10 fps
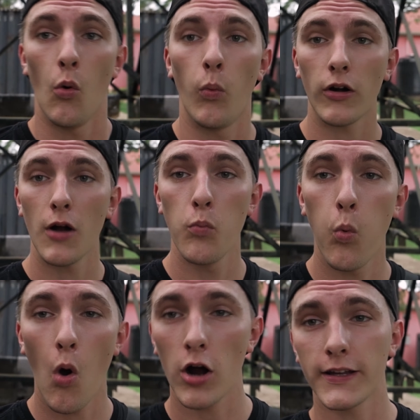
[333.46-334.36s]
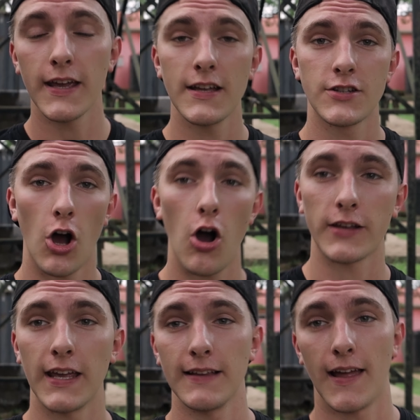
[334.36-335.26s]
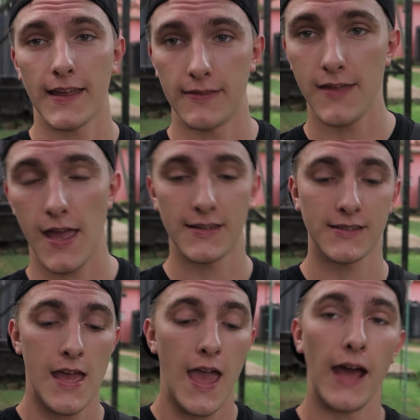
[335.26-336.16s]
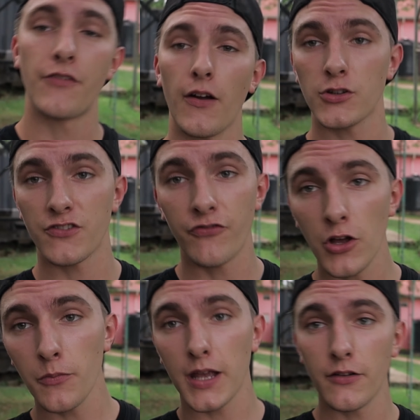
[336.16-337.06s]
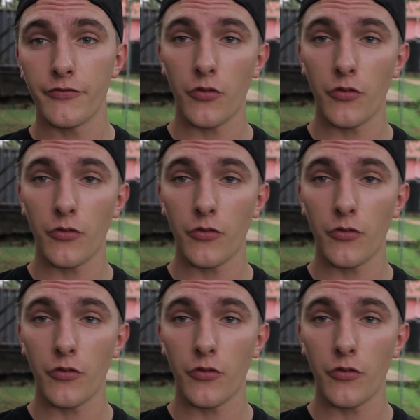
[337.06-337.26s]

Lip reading: where I'm walking and talking like this. And if I was filming in